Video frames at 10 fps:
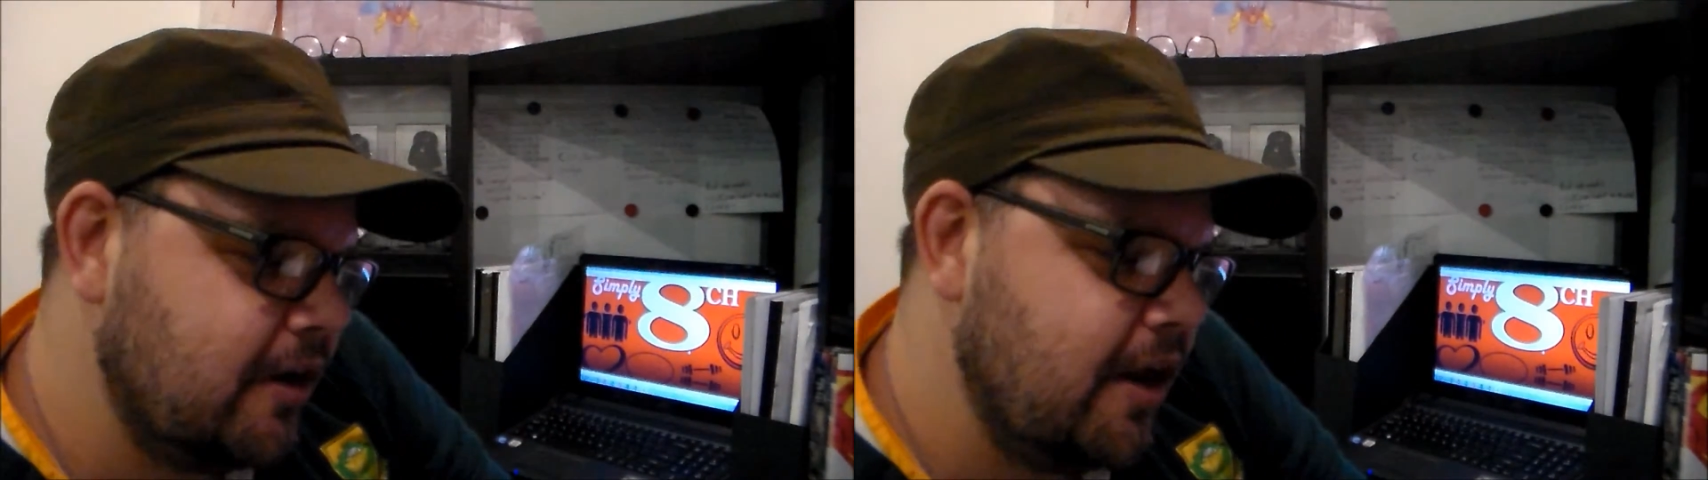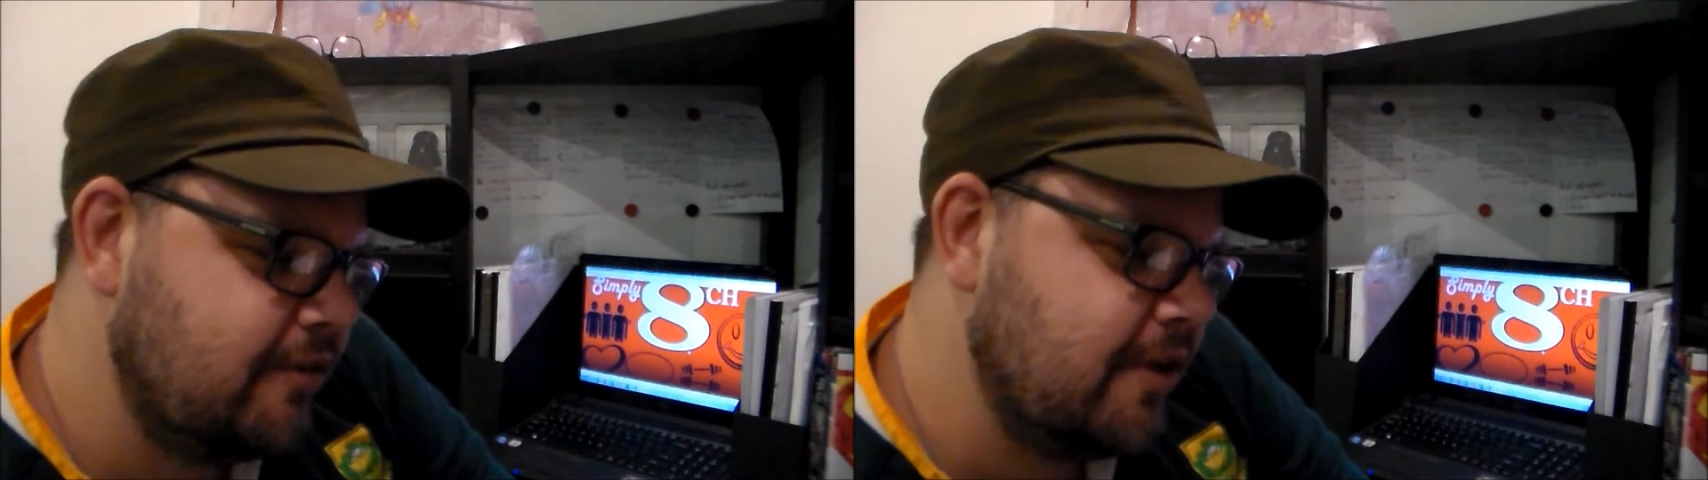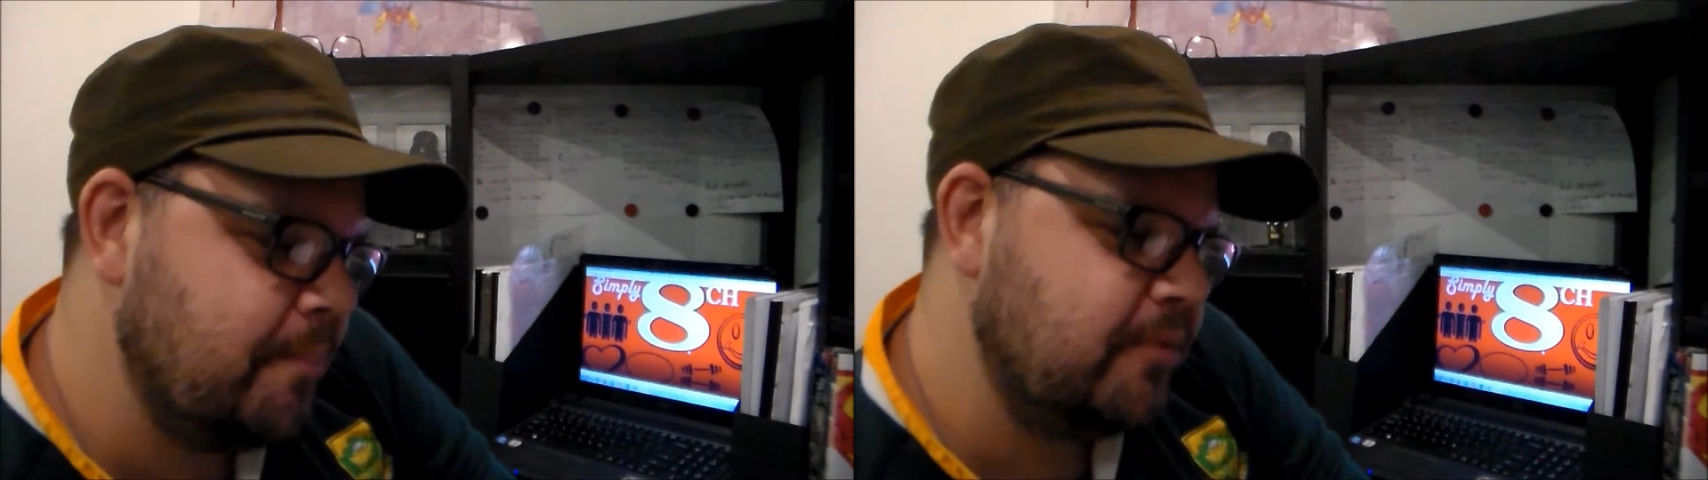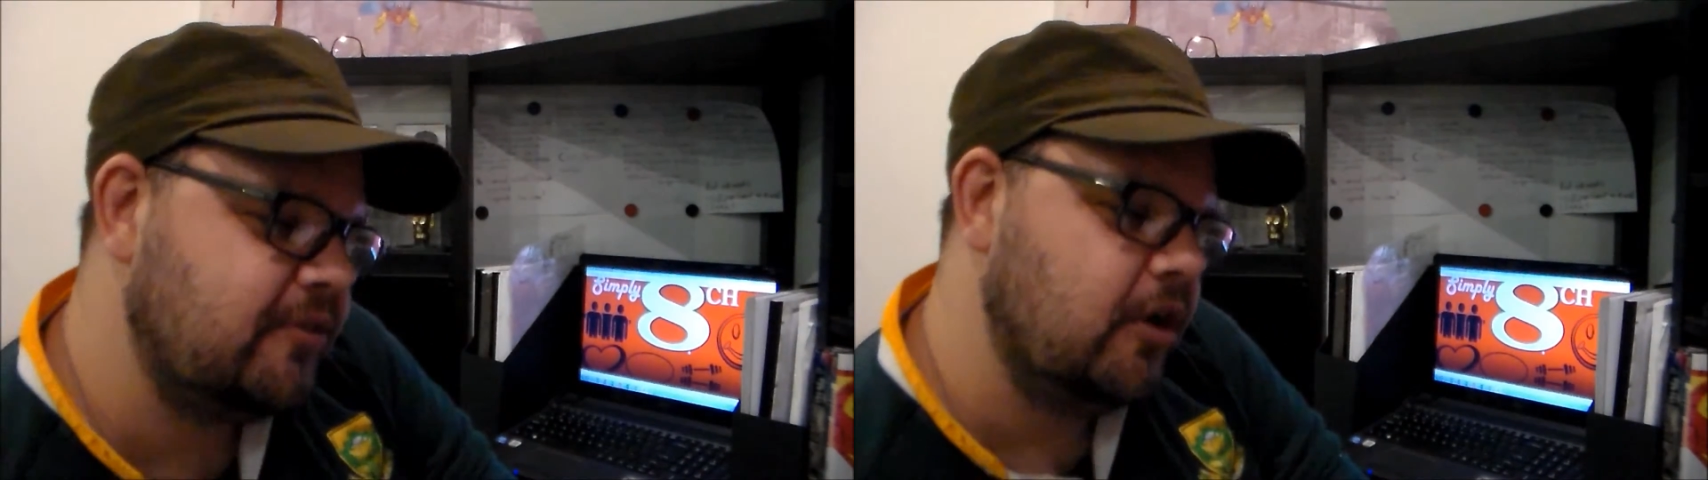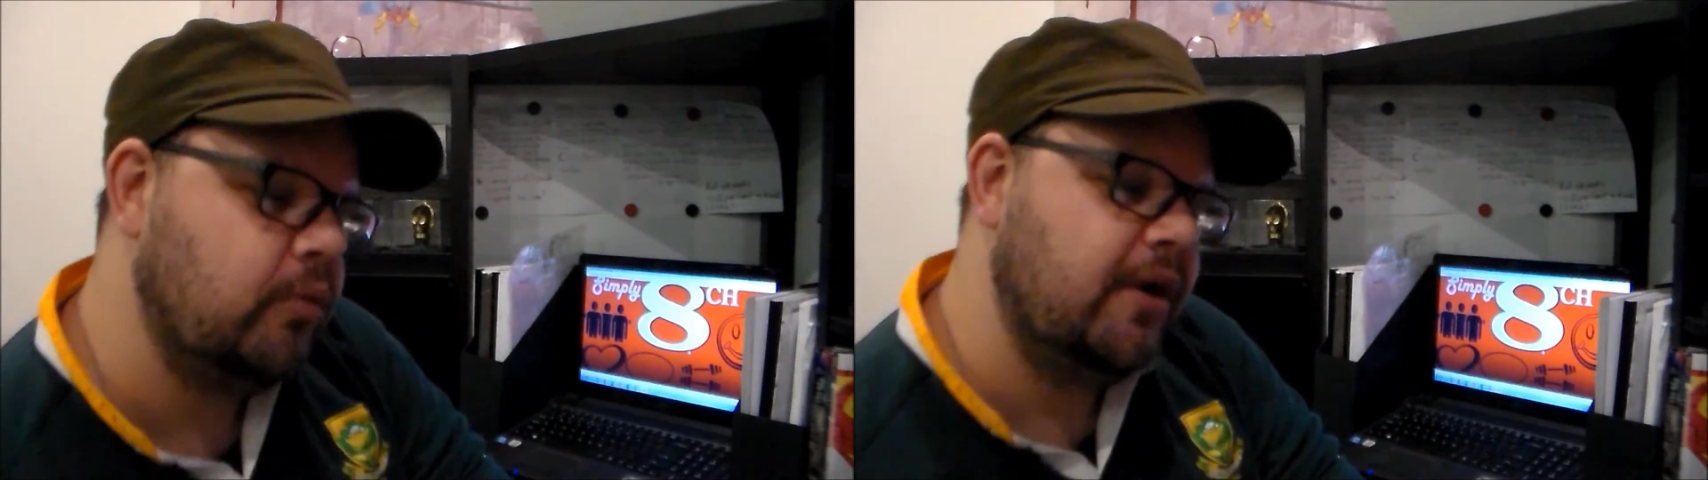
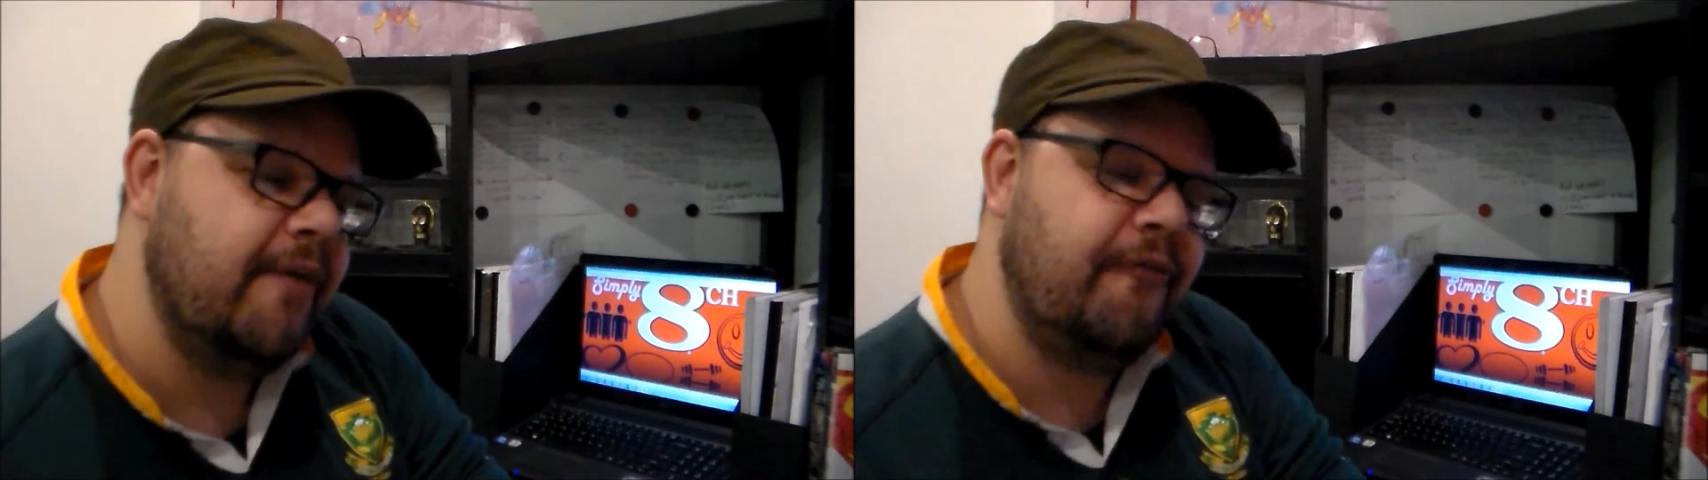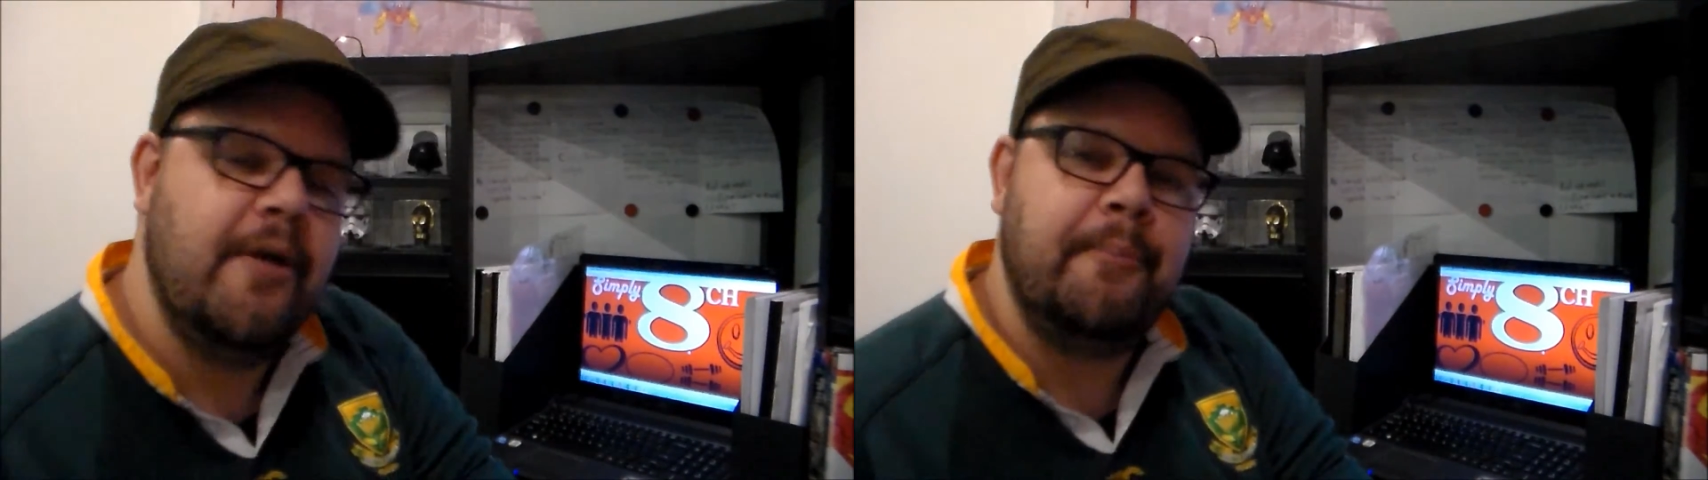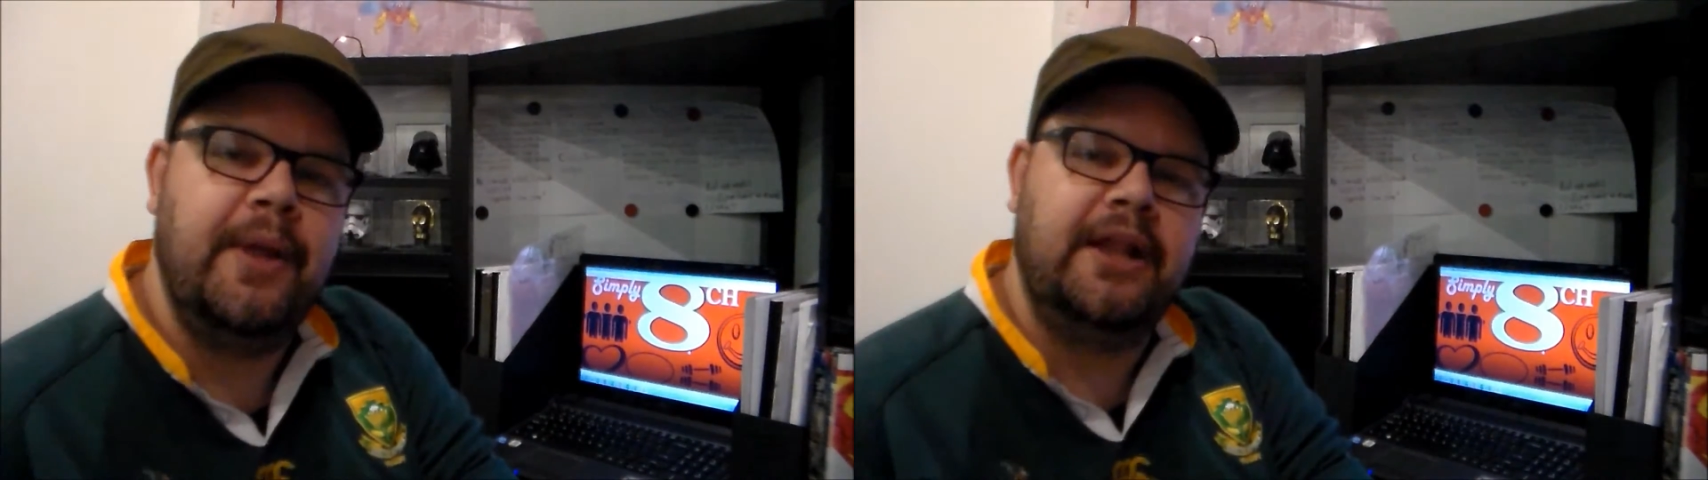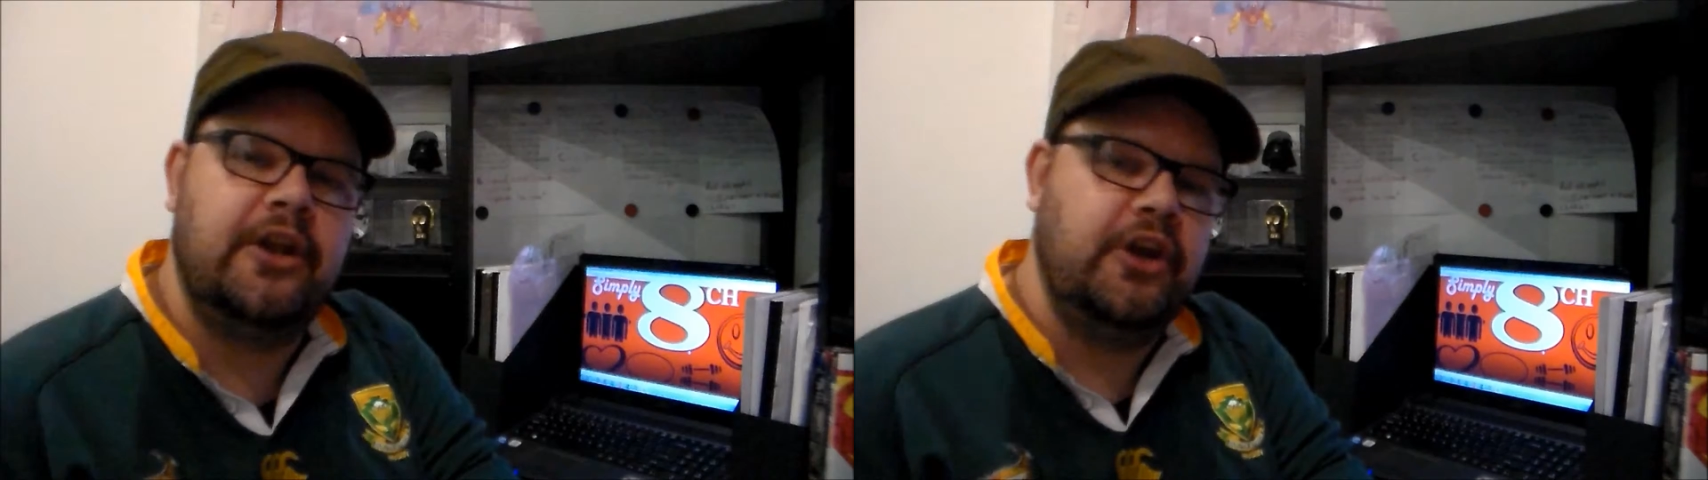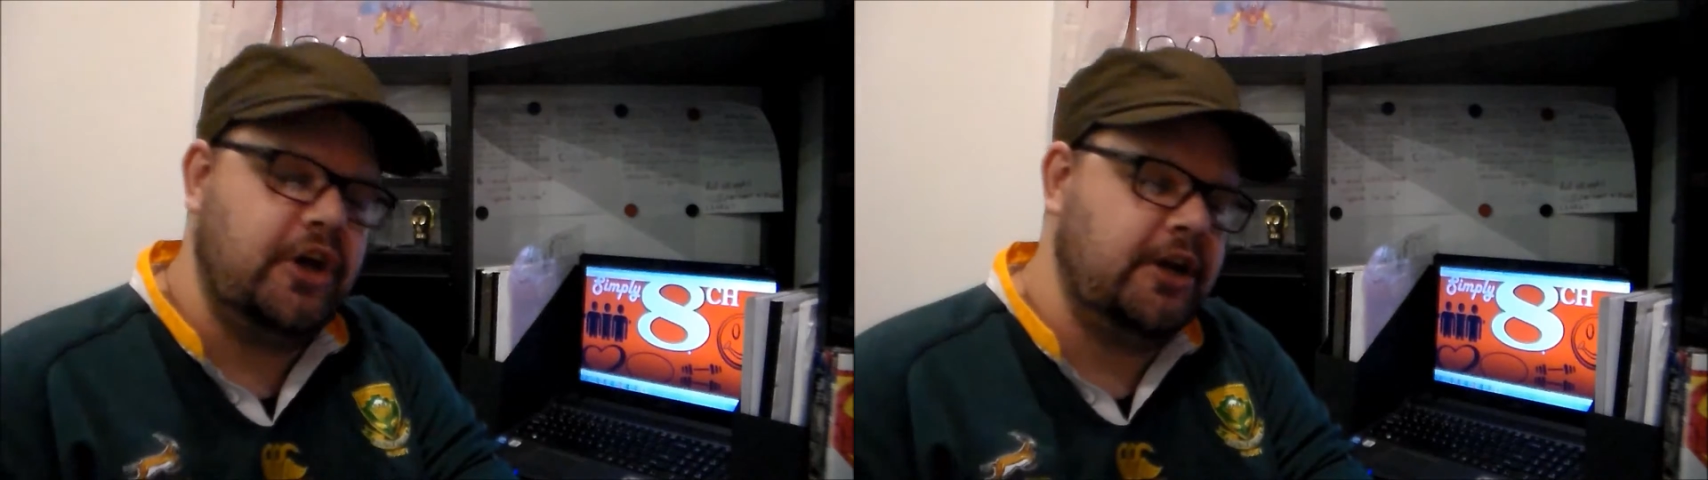episode will have Flipping
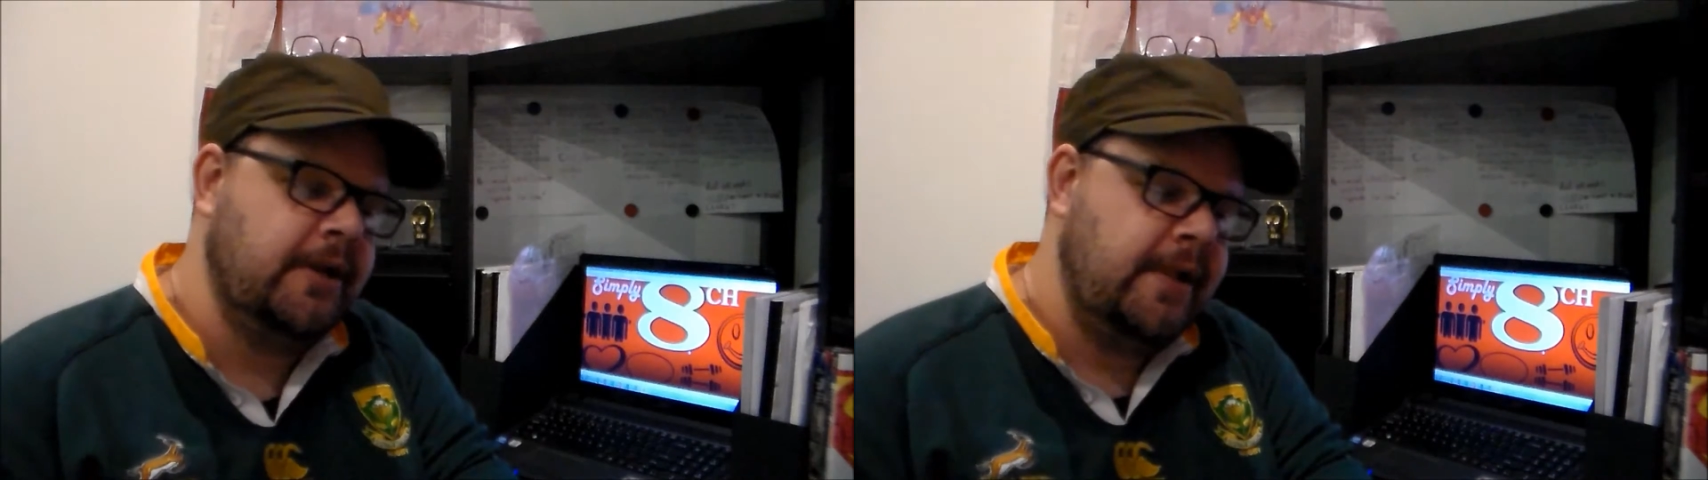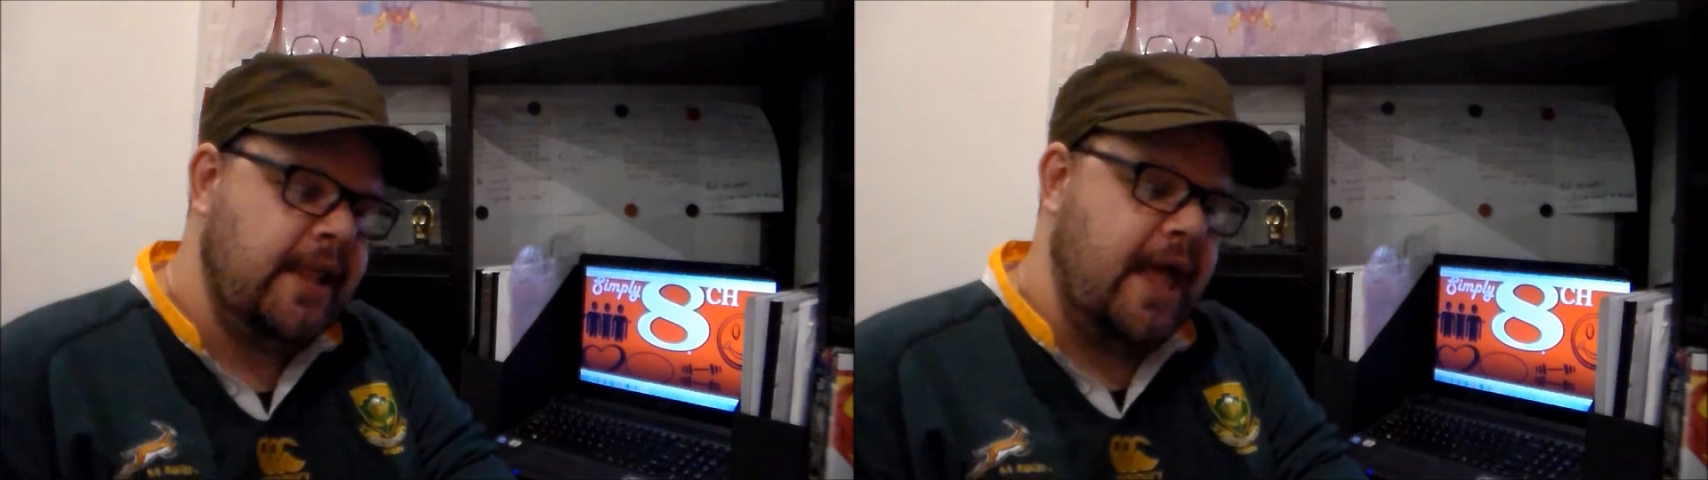the Nerd